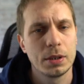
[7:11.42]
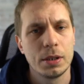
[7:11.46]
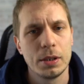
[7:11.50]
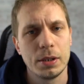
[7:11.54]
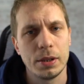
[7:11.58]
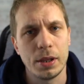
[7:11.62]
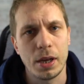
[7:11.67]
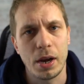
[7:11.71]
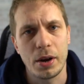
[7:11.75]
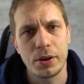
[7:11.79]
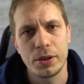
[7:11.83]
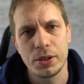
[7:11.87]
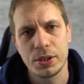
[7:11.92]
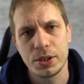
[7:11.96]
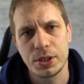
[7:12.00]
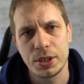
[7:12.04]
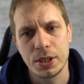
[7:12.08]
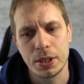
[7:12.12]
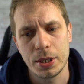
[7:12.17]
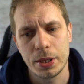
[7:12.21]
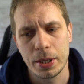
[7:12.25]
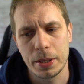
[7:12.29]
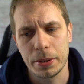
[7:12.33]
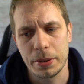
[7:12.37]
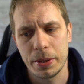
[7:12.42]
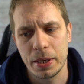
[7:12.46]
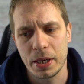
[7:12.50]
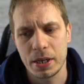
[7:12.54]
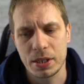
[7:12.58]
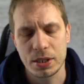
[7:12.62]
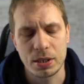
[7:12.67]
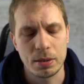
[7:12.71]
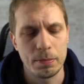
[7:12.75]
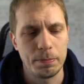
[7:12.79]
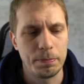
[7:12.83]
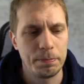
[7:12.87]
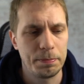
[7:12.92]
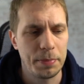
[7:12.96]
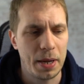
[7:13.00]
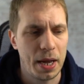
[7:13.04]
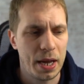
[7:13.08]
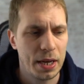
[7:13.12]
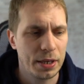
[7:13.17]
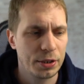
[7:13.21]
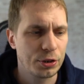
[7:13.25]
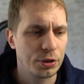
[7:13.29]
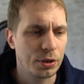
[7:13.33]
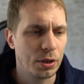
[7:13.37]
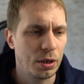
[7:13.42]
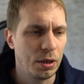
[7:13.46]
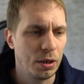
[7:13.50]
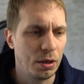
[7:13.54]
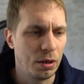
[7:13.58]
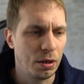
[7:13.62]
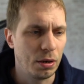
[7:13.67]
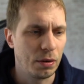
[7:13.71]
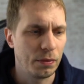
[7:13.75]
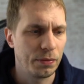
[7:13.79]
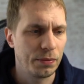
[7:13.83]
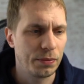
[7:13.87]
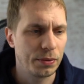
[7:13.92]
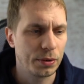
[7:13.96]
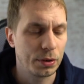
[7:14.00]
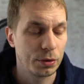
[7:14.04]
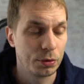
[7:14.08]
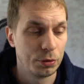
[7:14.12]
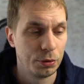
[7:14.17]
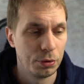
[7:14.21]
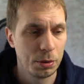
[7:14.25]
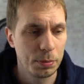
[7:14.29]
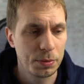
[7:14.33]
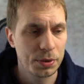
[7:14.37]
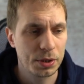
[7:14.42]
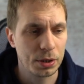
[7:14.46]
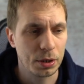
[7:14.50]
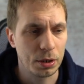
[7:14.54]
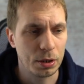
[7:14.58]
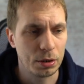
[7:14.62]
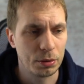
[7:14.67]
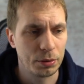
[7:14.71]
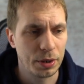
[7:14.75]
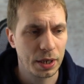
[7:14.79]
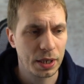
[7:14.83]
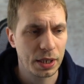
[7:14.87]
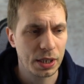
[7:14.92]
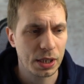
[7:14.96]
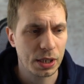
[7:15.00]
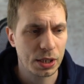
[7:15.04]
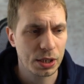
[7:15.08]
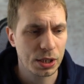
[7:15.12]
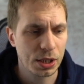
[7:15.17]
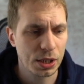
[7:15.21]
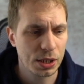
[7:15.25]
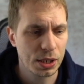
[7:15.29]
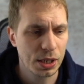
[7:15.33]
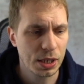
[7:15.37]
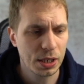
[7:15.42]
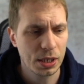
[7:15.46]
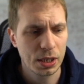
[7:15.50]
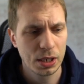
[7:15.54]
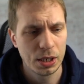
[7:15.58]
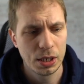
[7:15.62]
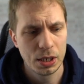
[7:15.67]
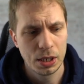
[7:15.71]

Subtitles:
Now you see that there's a bunch of groups already existing.